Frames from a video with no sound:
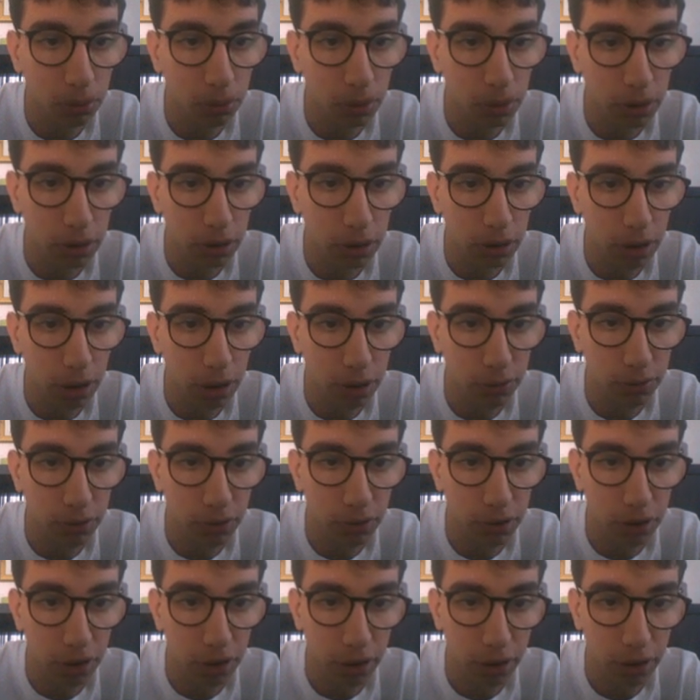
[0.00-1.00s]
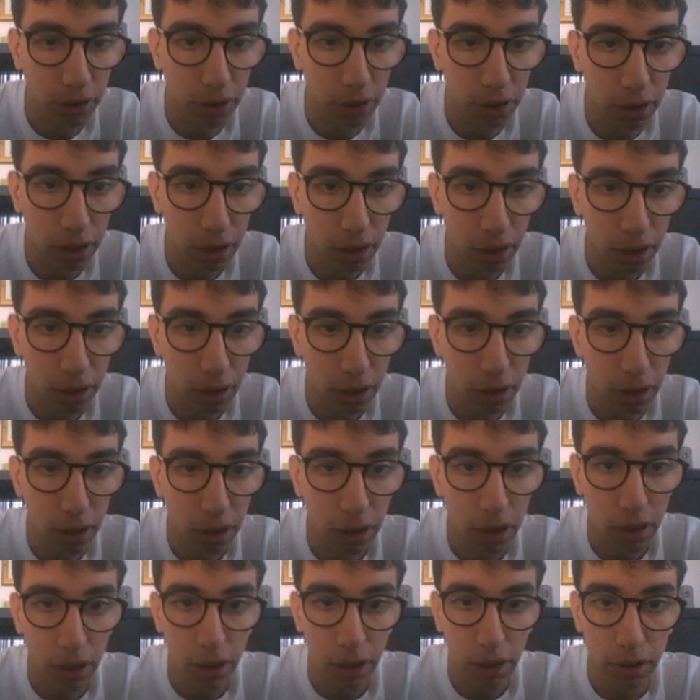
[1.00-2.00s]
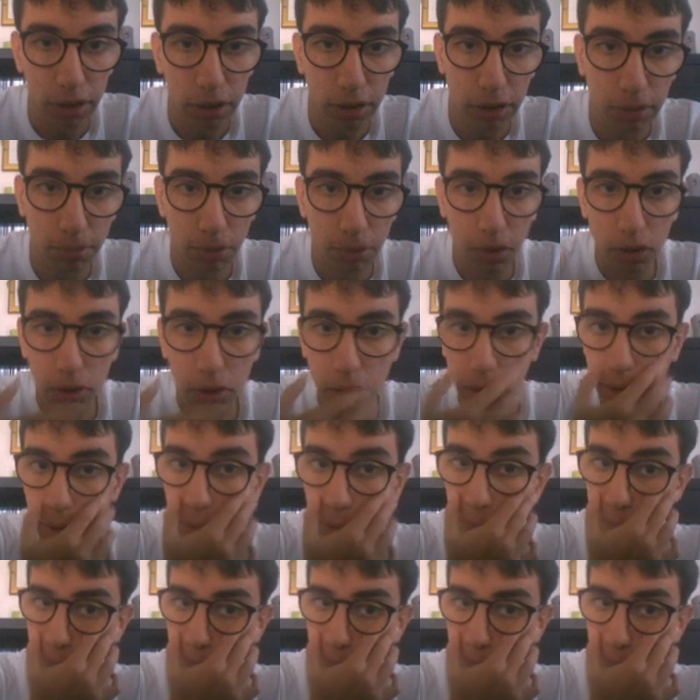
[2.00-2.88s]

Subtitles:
We're gonna have to take this pawn.